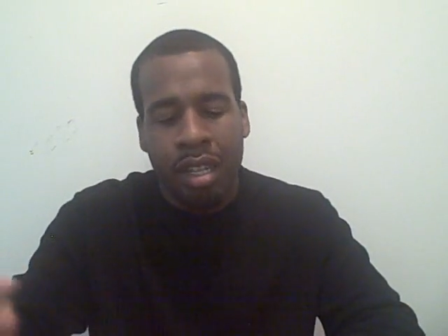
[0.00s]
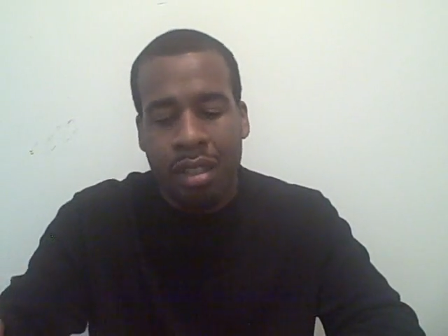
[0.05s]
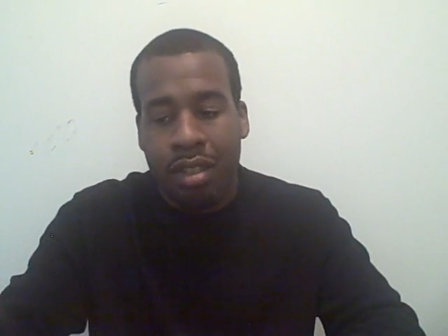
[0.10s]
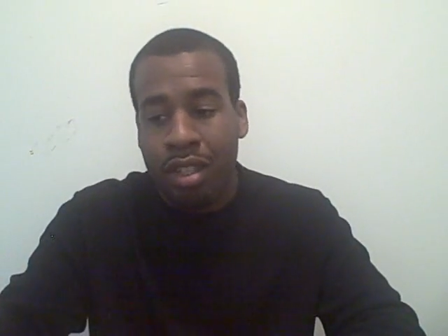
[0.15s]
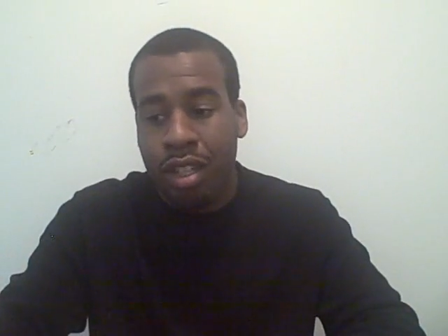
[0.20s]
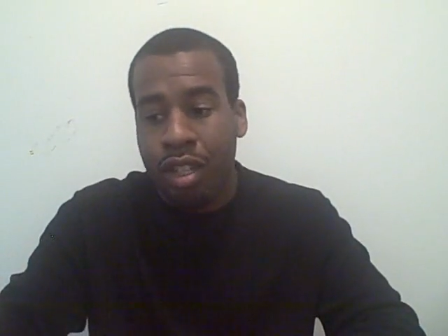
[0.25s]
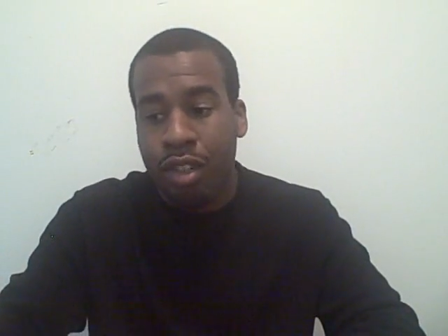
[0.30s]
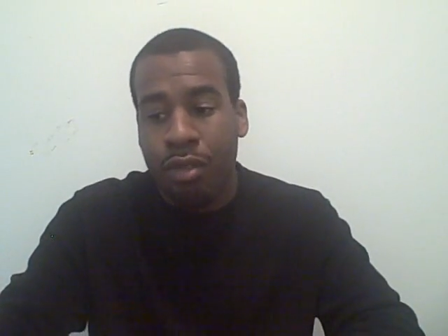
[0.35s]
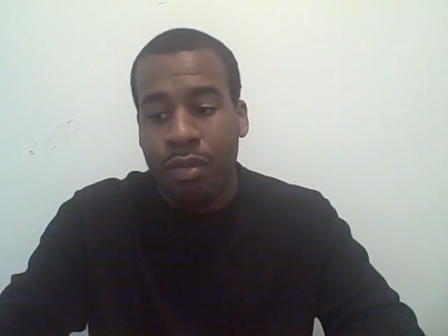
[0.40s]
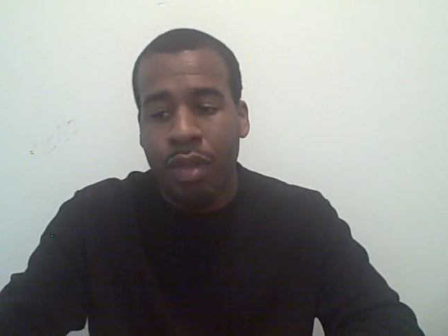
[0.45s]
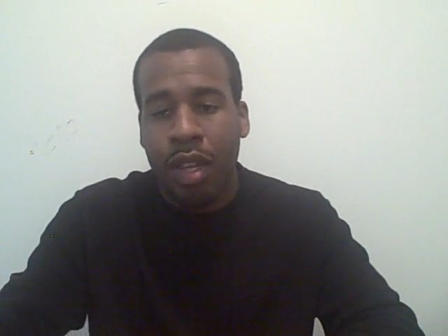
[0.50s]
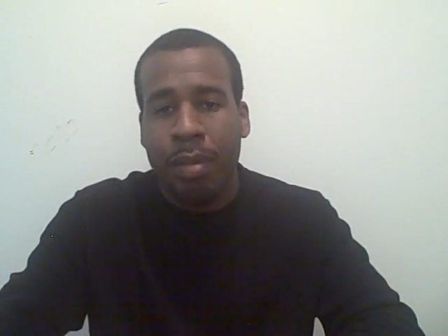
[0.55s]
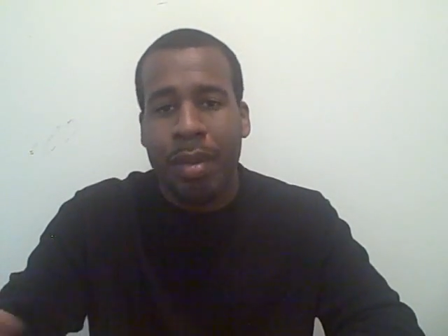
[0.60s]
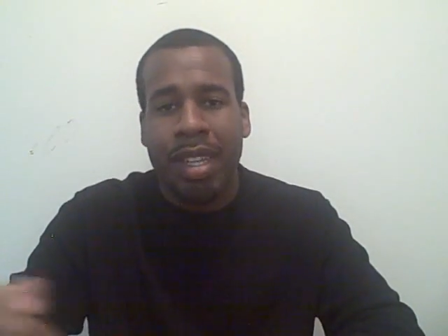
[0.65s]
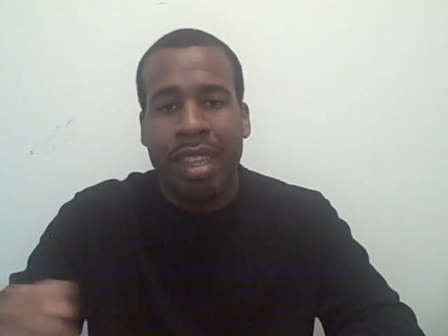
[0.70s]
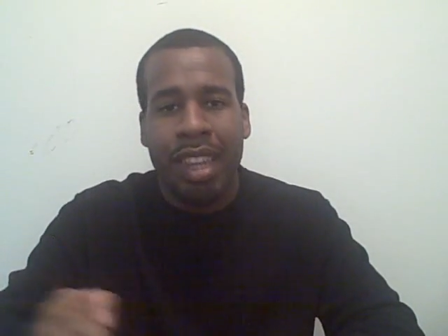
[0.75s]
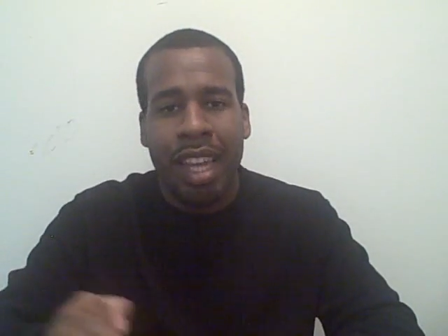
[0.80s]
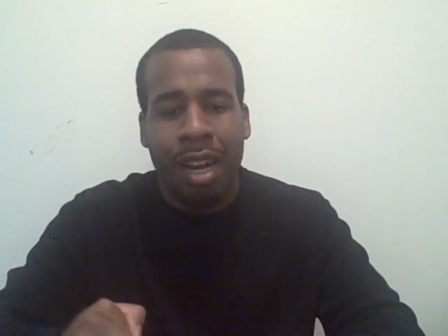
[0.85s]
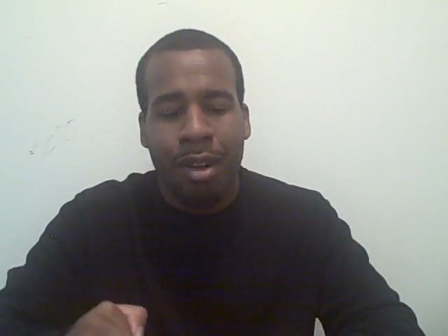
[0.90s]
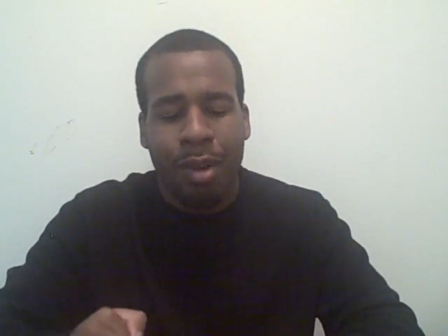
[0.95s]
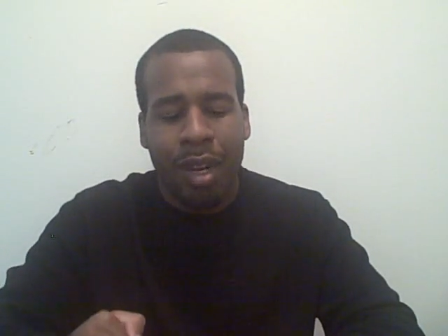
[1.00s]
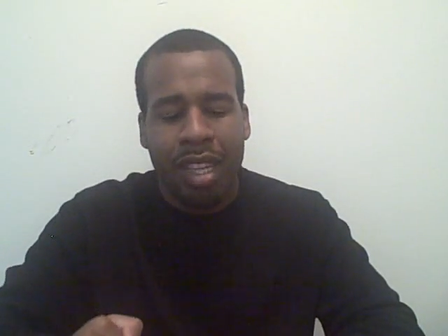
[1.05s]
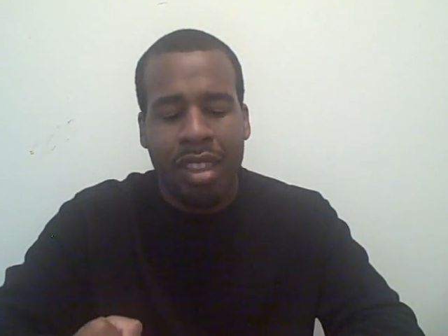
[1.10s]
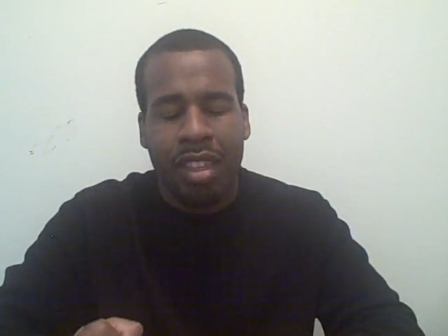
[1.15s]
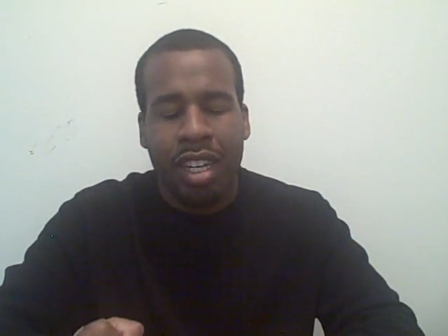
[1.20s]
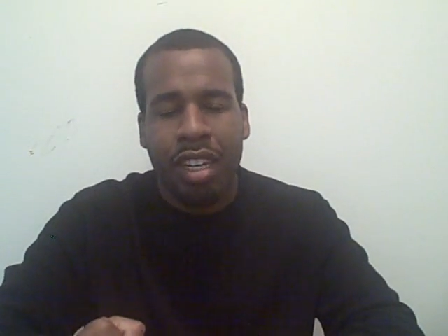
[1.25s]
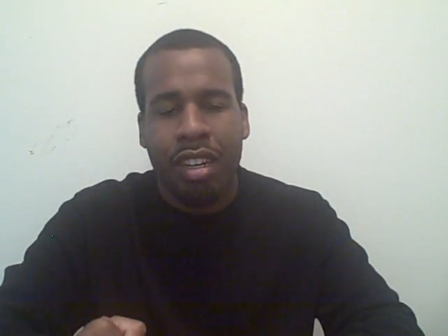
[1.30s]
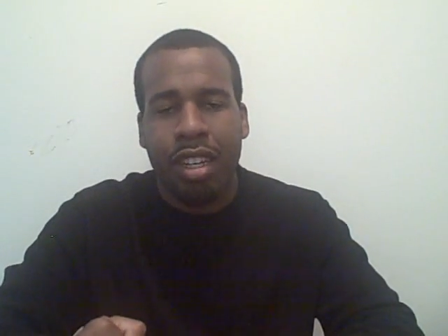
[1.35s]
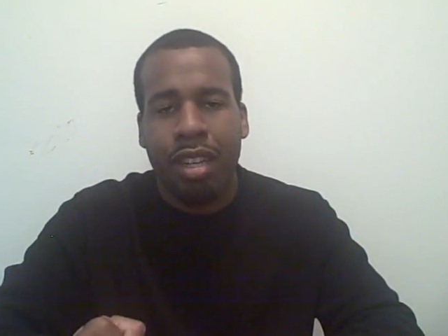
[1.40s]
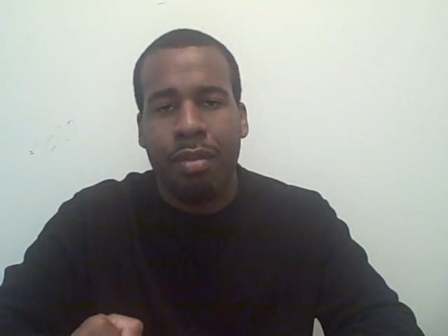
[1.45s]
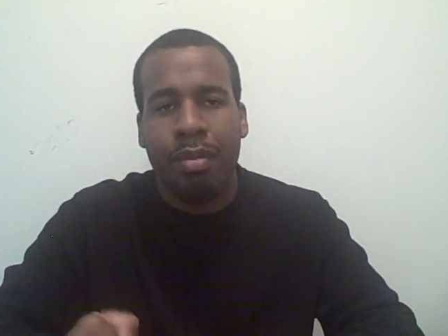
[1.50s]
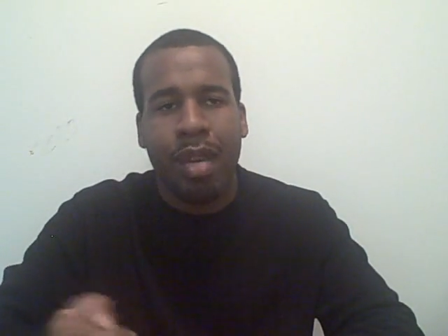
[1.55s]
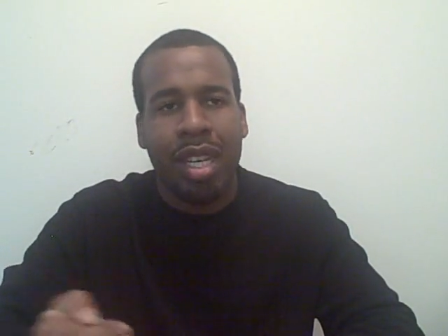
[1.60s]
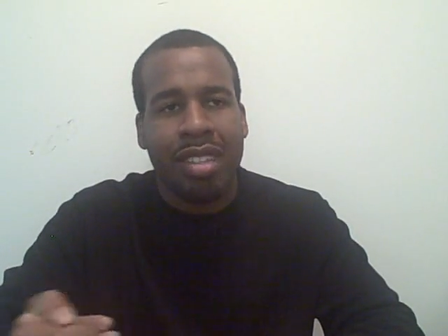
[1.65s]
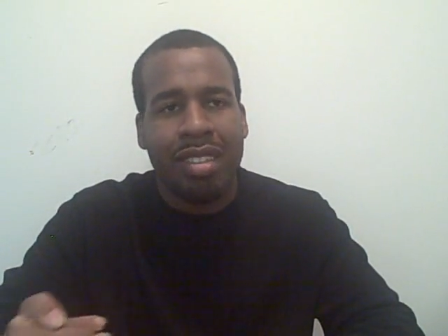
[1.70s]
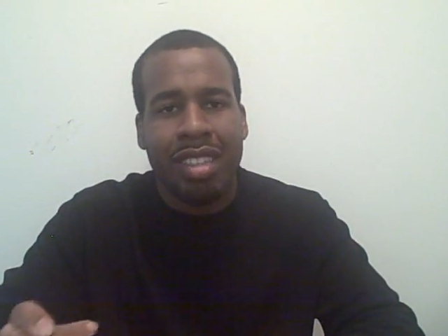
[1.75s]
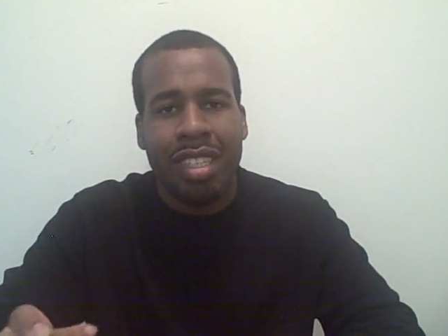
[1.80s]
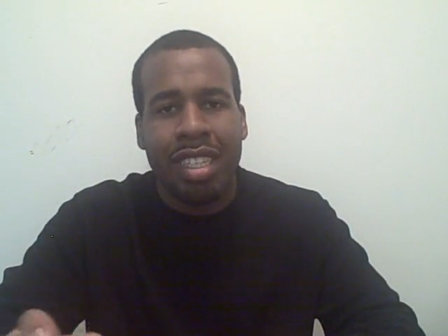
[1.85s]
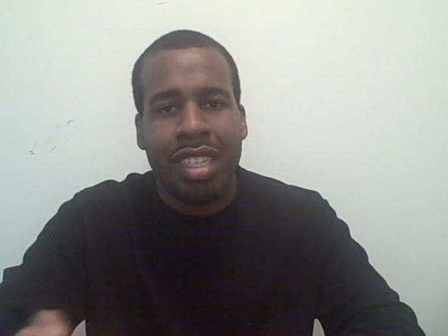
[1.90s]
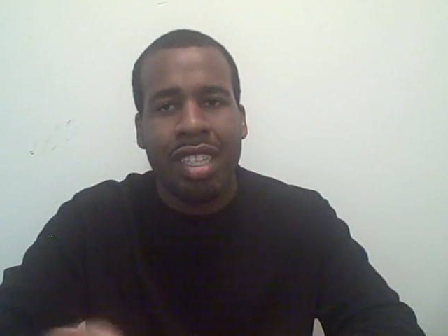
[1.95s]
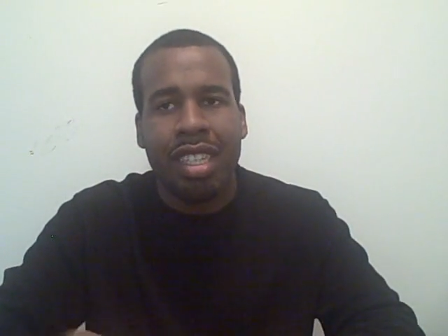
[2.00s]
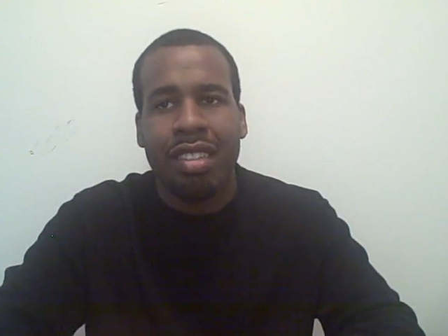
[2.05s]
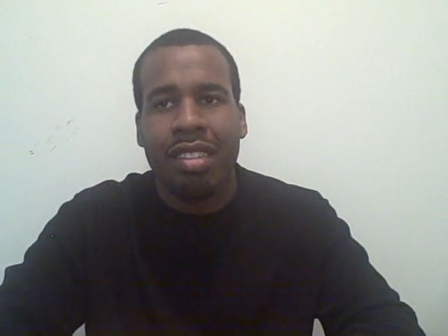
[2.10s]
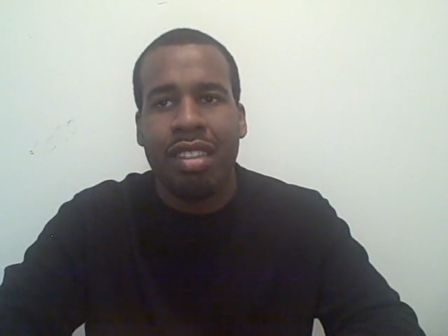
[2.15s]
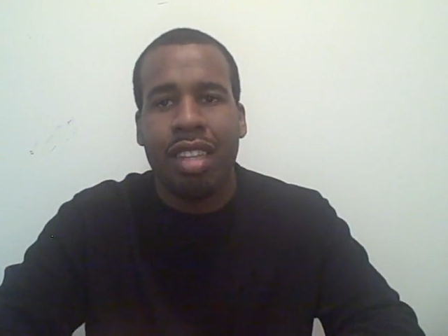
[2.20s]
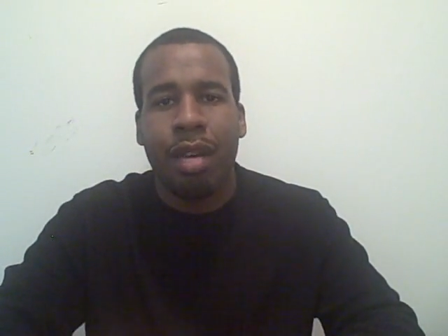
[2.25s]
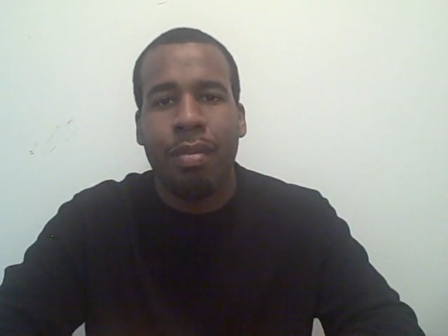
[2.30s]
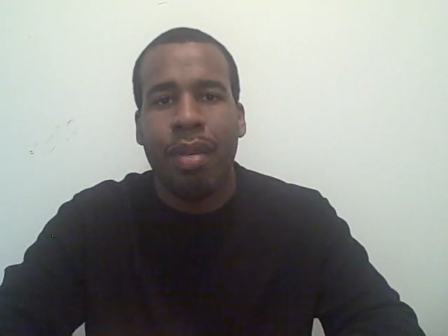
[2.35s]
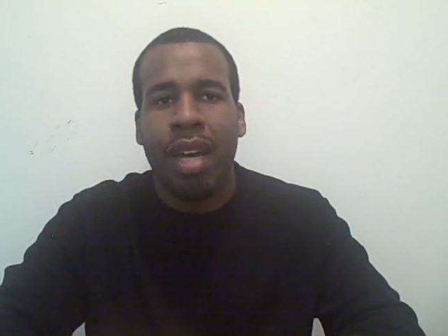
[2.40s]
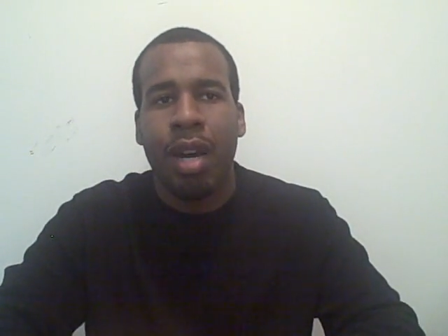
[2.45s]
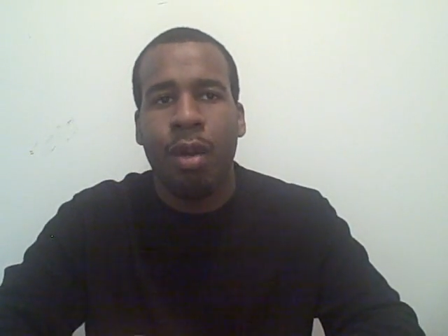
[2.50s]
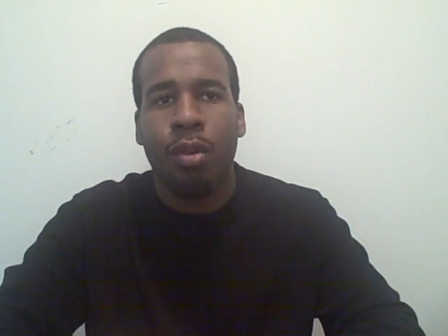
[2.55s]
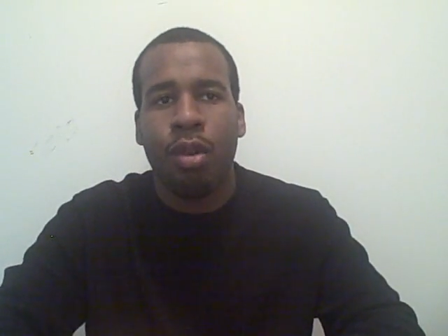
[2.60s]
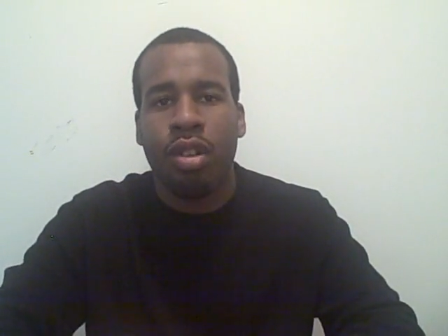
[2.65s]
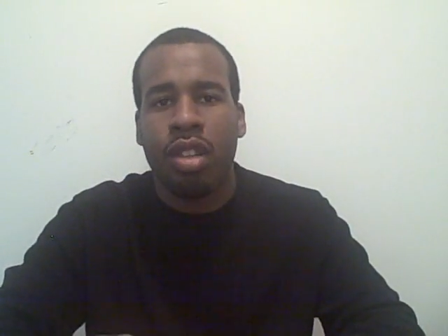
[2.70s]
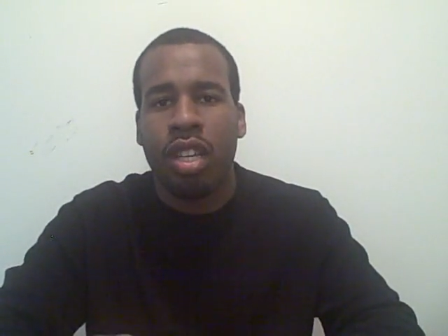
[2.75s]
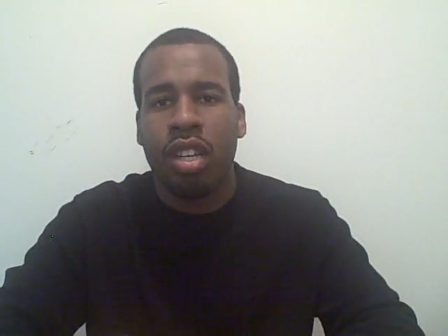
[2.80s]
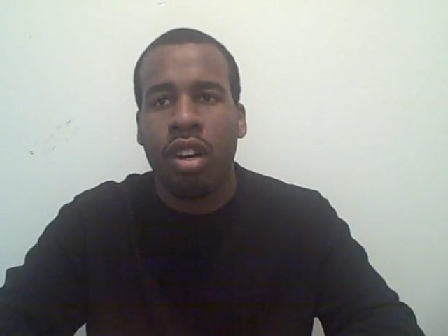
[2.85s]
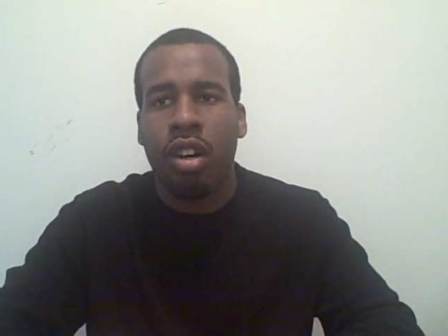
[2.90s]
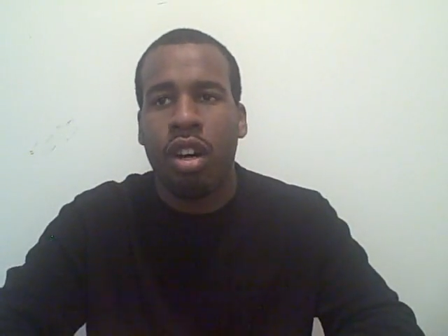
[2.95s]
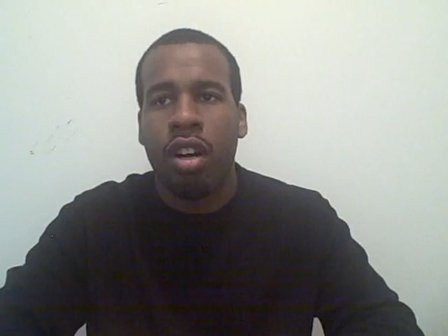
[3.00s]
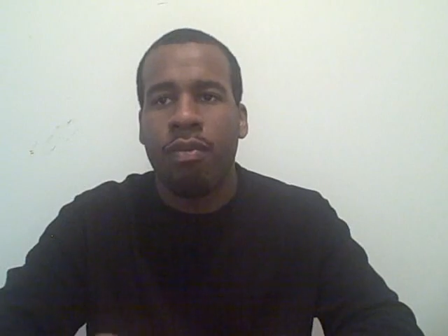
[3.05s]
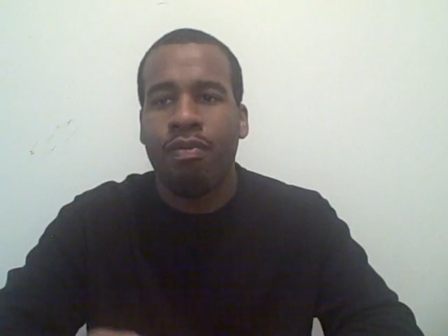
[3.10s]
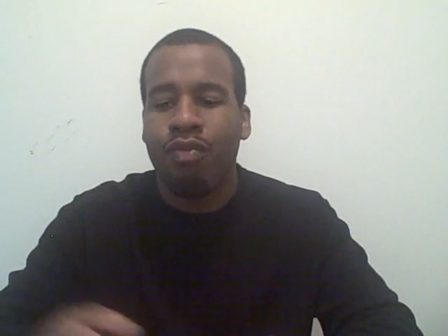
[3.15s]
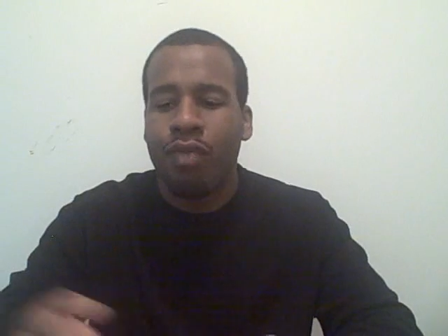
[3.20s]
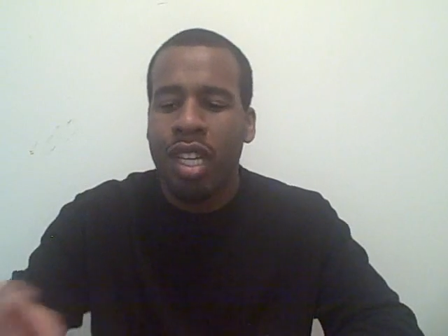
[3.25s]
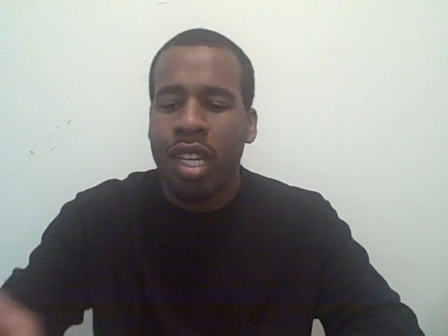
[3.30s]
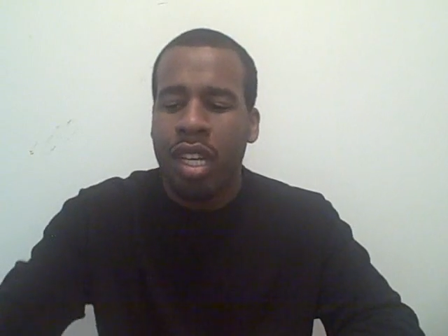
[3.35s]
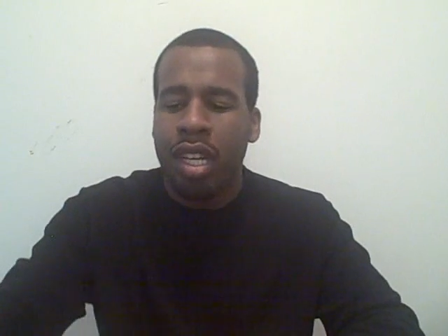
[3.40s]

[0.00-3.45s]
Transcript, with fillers: So I mean, that right there makes it easily a ban worthy card.